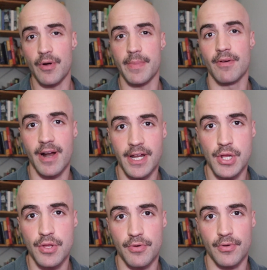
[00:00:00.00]
want to be running
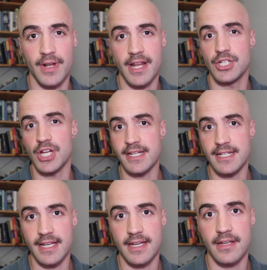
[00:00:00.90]
you through an
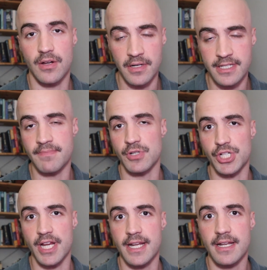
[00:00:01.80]
agentic content
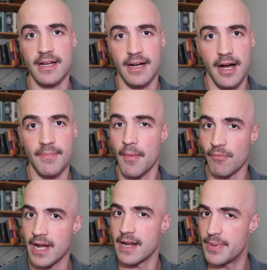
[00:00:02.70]
machine.
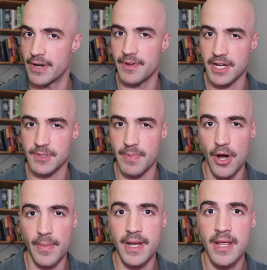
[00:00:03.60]
I'm running a bit of an
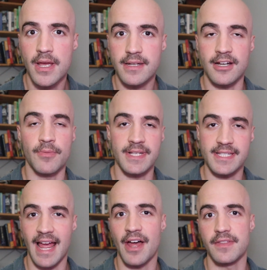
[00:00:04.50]
experiment to help me
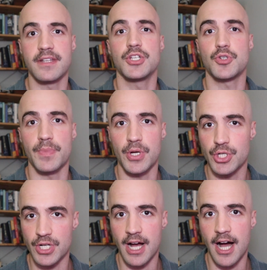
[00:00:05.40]
scale the
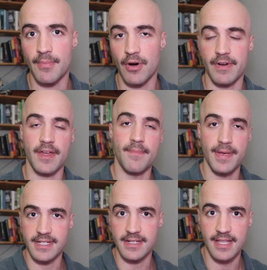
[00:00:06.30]
distribution arm of another
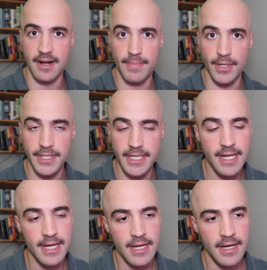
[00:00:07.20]
business that I'm
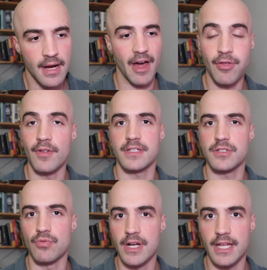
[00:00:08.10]
building. I thought this
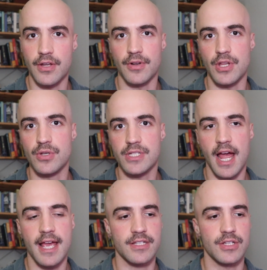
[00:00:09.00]
is a really good use
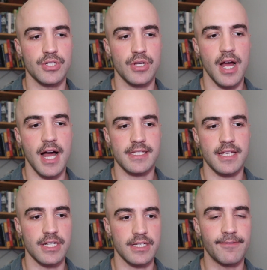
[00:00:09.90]
case because you guys
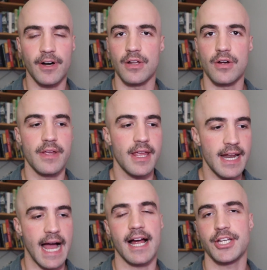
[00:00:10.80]
could just follow
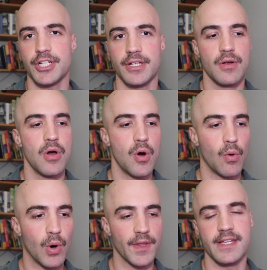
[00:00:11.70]
in action
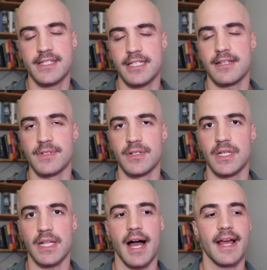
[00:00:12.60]
what these systems
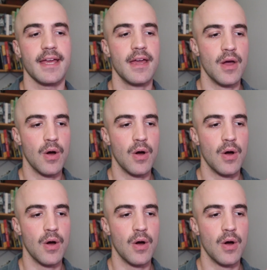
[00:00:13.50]
look like,